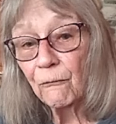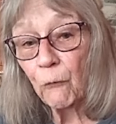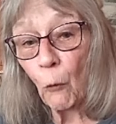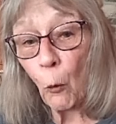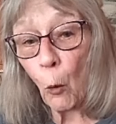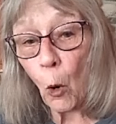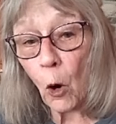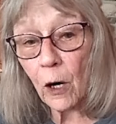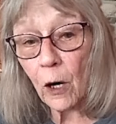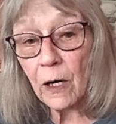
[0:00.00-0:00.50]

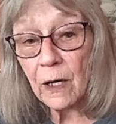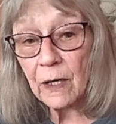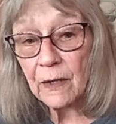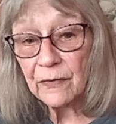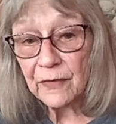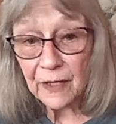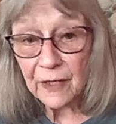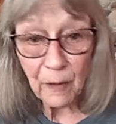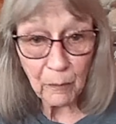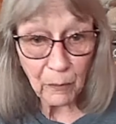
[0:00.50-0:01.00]
four,
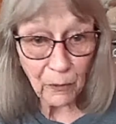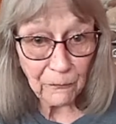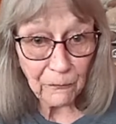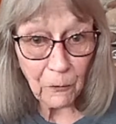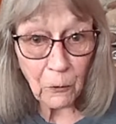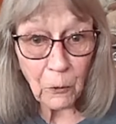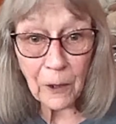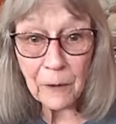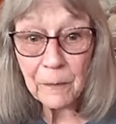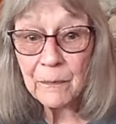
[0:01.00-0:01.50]
the number
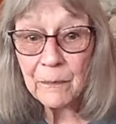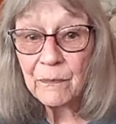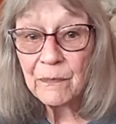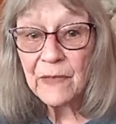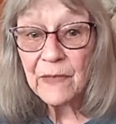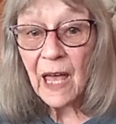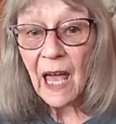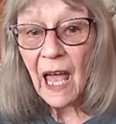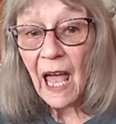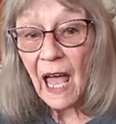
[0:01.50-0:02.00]
four,
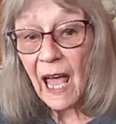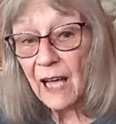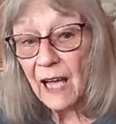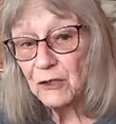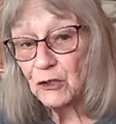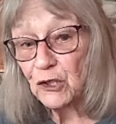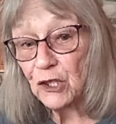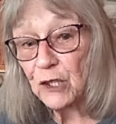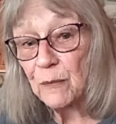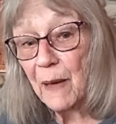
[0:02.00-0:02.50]
at
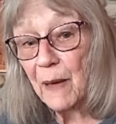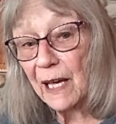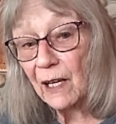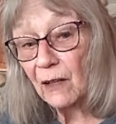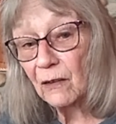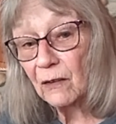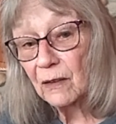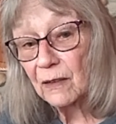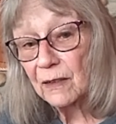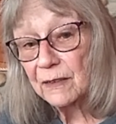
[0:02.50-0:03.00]
gmail.com.
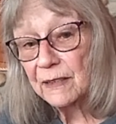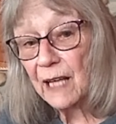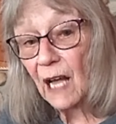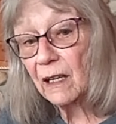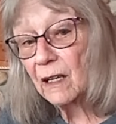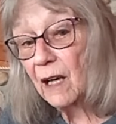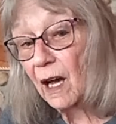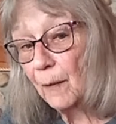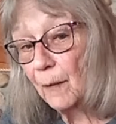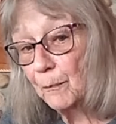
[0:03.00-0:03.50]

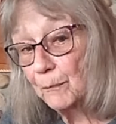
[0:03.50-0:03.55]
All